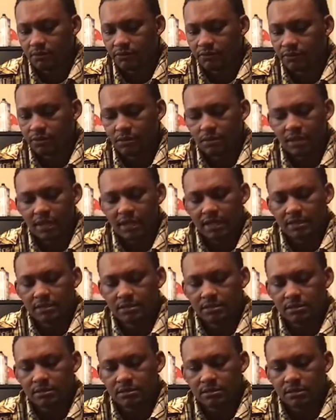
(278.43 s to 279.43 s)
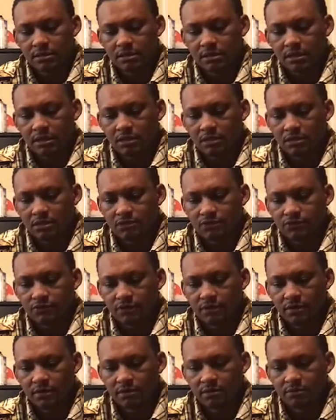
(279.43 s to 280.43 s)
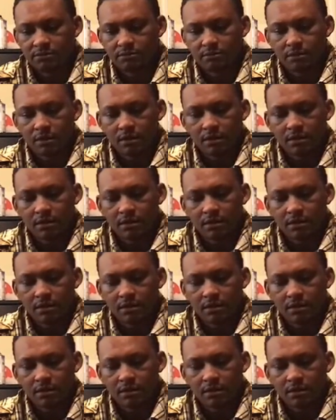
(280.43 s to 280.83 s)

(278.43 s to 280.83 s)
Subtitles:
fuel line, and it goes from